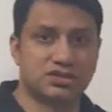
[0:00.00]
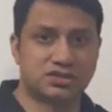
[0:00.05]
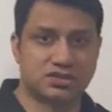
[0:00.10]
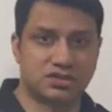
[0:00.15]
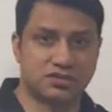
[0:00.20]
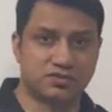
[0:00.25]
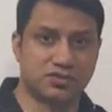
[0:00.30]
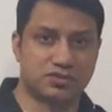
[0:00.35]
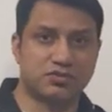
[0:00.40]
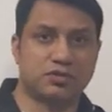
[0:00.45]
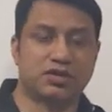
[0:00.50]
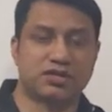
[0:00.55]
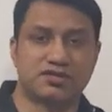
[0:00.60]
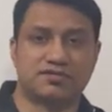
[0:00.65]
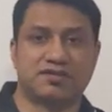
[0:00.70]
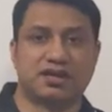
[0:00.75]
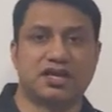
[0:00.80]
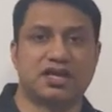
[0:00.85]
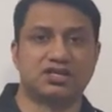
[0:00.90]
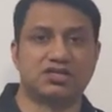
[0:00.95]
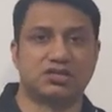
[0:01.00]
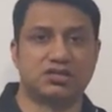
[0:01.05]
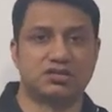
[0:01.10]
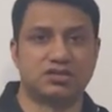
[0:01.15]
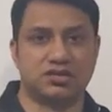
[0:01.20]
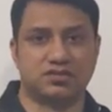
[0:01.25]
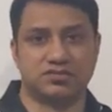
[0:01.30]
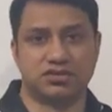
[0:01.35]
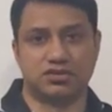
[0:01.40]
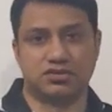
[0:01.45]
service. What does a financial
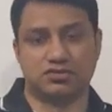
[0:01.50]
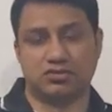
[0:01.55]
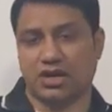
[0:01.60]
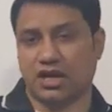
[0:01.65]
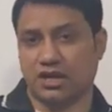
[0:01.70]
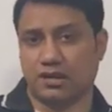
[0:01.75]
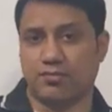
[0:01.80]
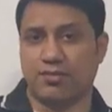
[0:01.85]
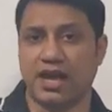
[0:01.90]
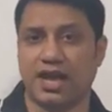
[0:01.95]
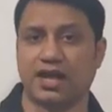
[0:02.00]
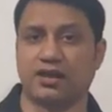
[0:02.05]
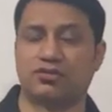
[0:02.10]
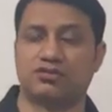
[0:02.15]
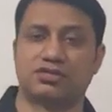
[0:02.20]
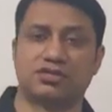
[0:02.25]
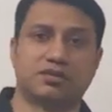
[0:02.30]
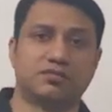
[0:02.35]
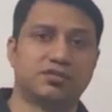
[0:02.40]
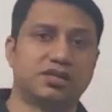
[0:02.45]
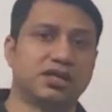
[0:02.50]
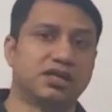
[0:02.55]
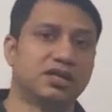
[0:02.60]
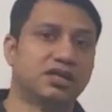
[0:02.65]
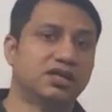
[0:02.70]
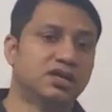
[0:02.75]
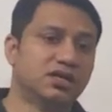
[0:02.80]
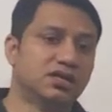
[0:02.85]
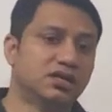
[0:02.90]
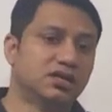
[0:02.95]
service do, like a bank or something?
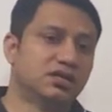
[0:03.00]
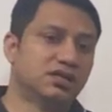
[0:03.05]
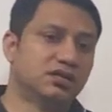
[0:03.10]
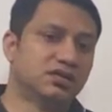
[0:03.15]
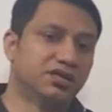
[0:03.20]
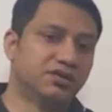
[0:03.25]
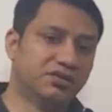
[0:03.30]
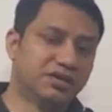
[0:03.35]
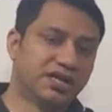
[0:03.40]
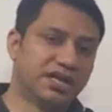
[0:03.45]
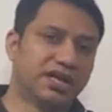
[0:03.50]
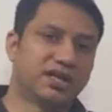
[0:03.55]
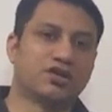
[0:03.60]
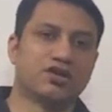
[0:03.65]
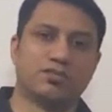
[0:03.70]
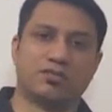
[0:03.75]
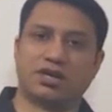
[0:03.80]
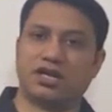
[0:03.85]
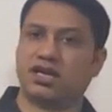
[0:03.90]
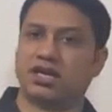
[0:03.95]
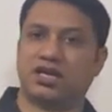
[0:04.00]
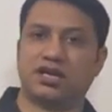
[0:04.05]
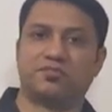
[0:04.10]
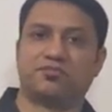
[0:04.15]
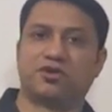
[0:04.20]
They will take your money, keep